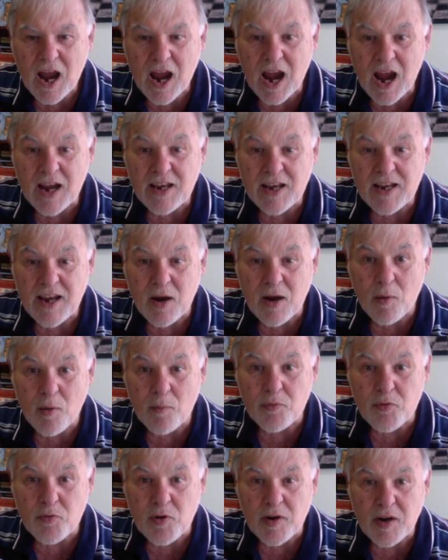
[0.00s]
And now I'm
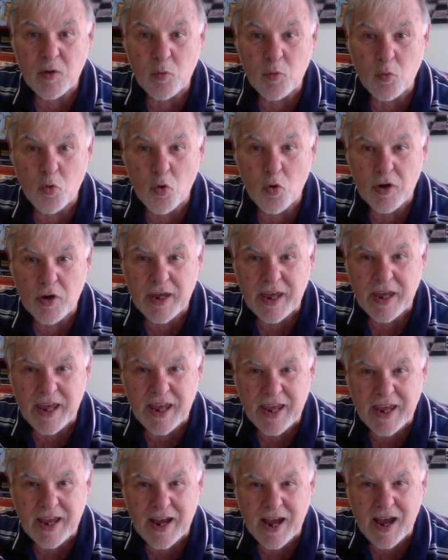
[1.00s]
threatening rook
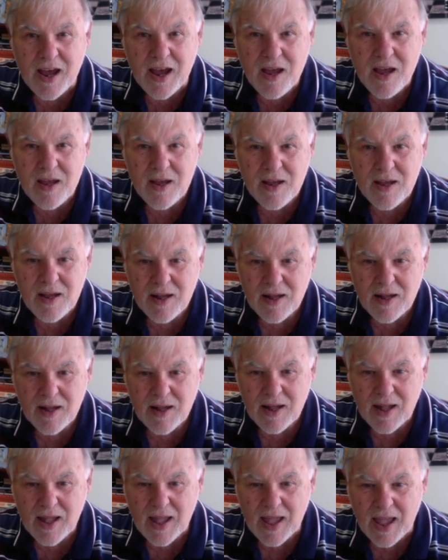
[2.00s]
here.
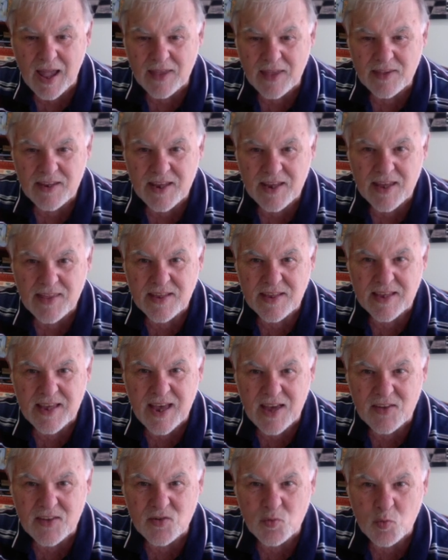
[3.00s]
And the other
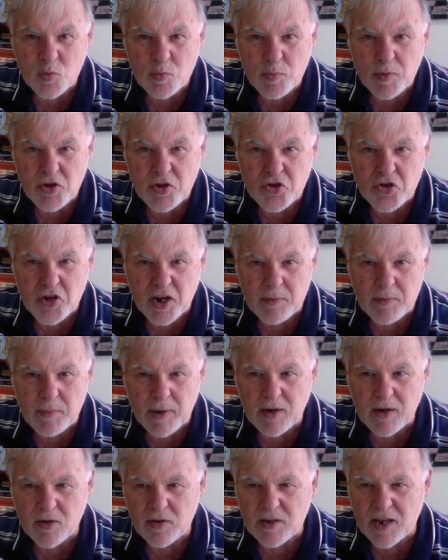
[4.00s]
castle would be
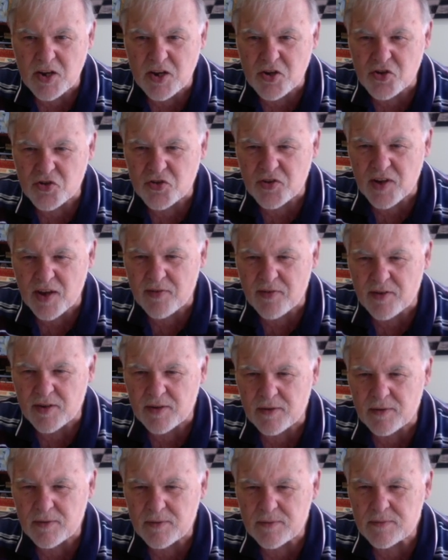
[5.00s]
checkmate on h7.
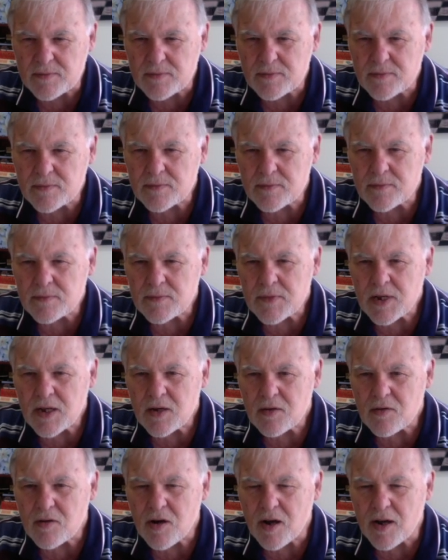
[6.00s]

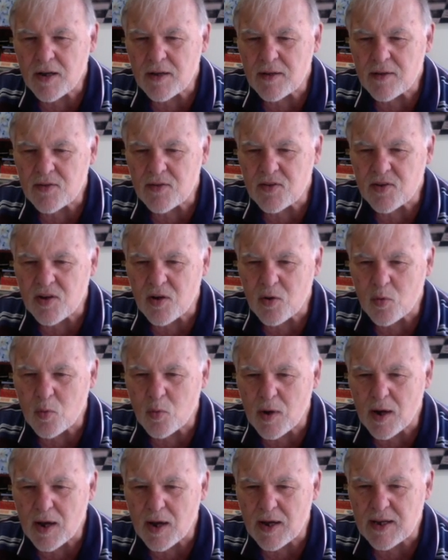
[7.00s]
Right?
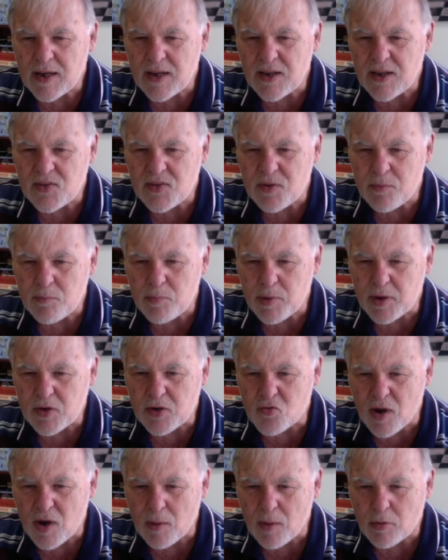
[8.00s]
So he's in big
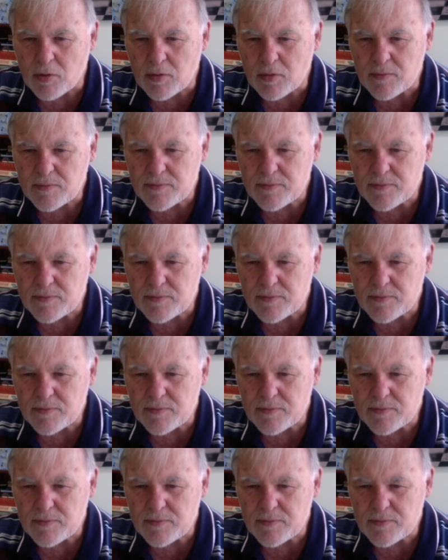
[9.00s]
trouble.